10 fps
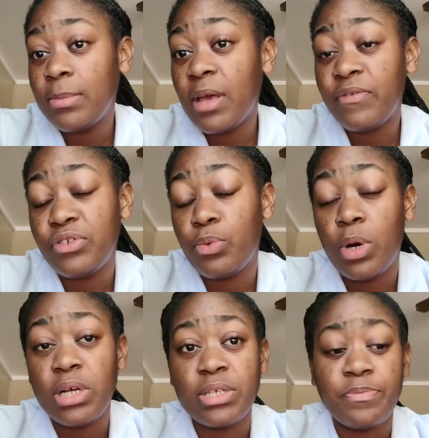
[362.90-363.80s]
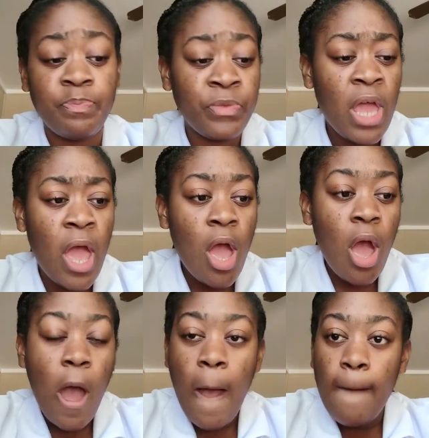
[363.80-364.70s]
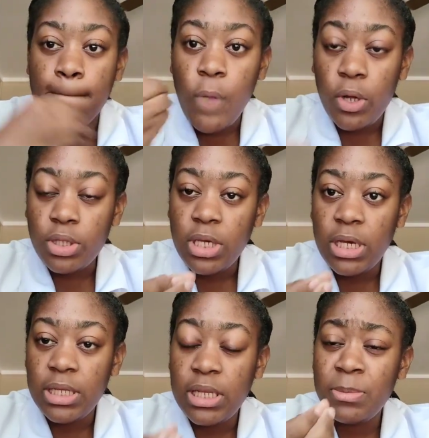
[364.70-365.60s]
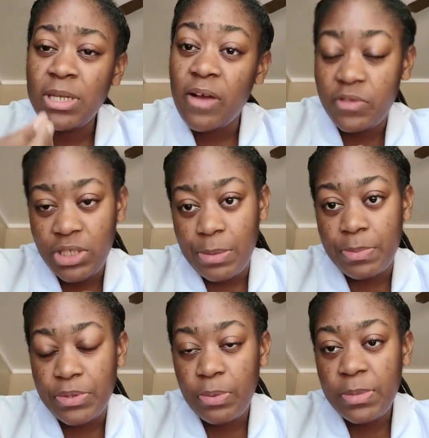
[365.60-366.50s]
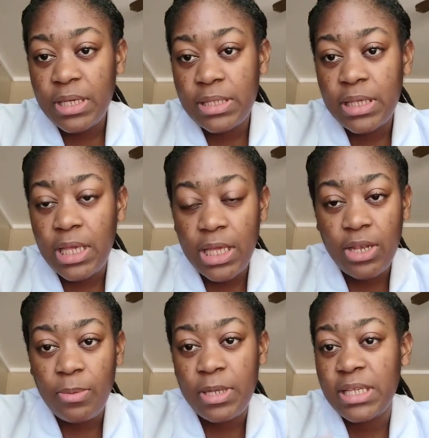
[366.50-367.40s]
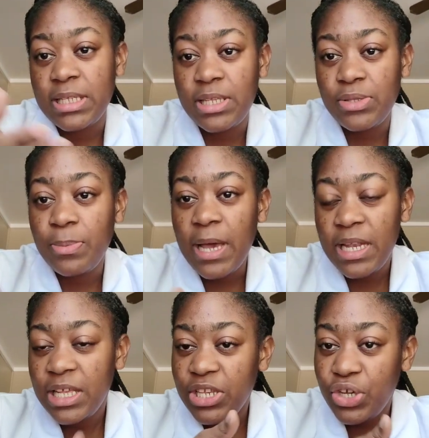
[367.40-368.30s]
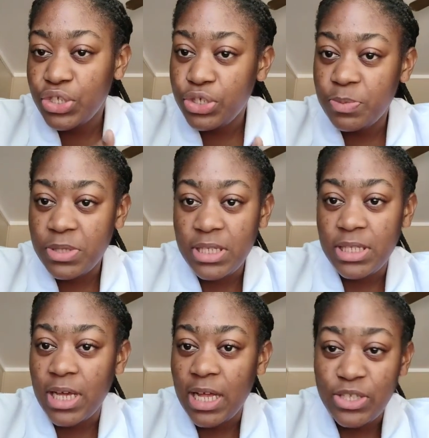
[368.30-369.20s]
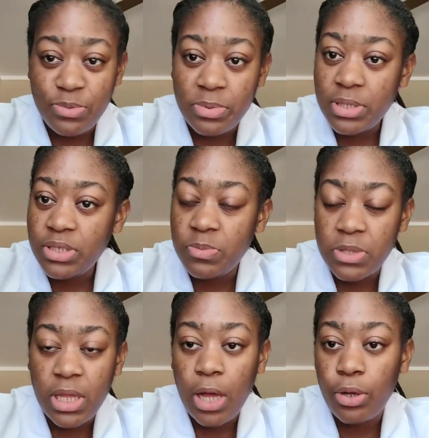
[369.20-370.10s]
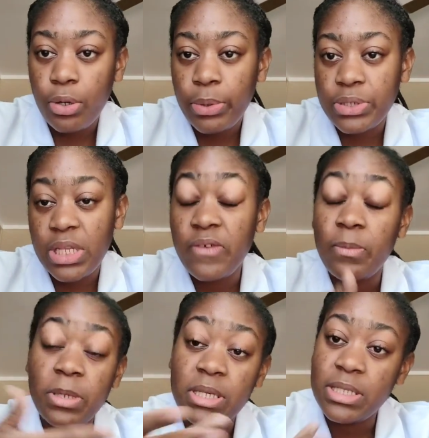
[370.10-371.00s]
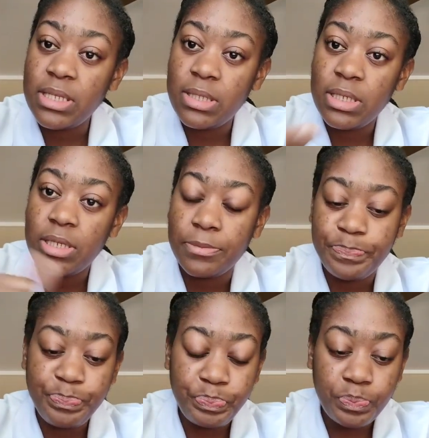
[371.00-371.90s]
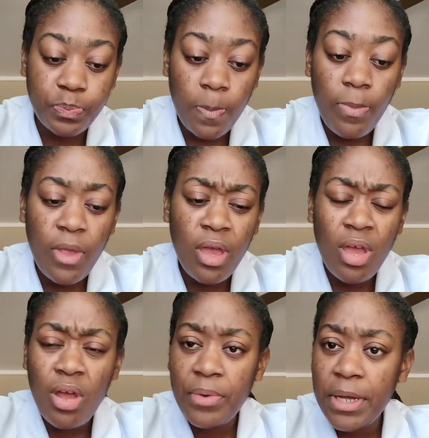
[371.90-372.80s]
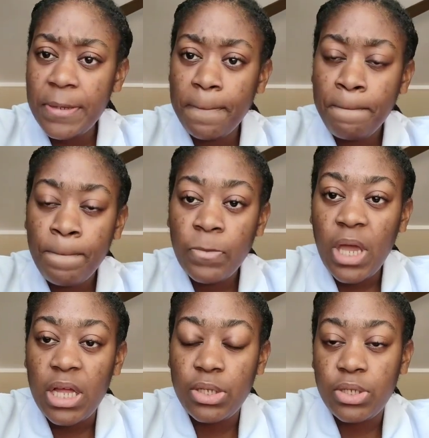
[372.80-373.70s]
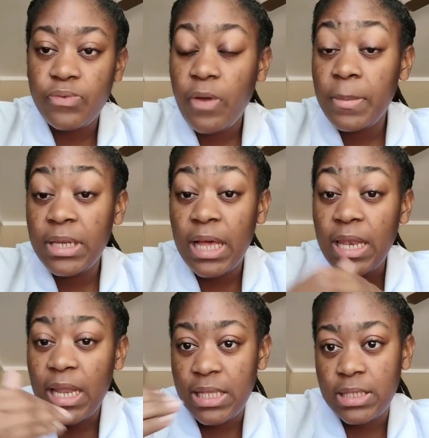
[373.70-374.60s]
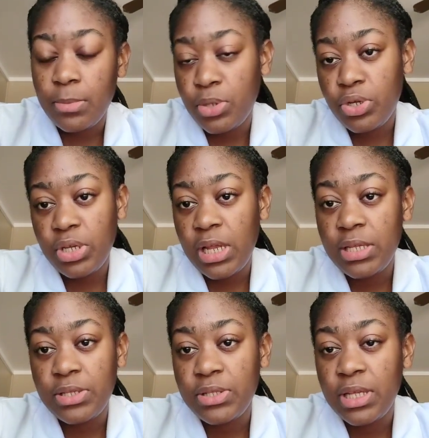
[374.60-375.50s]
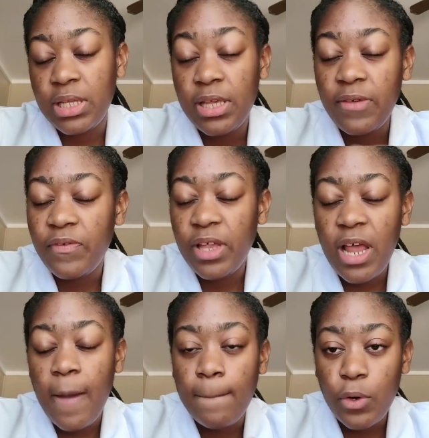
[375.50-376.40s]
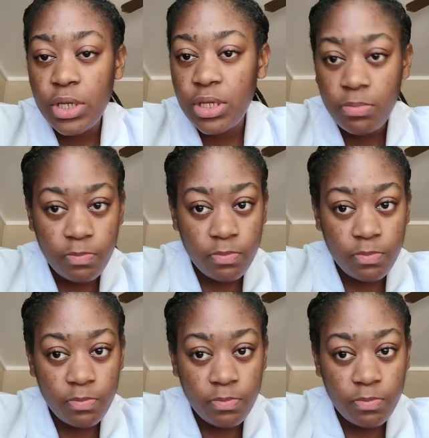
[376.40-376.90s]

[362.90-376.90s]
and me have to drink water. But them did have chips. So me say it don't make no sense to buy the dear chips eat, because chips not gonna make any make no sense either. Right? And for me in Atlanta, I learned that this is say if you don't have money,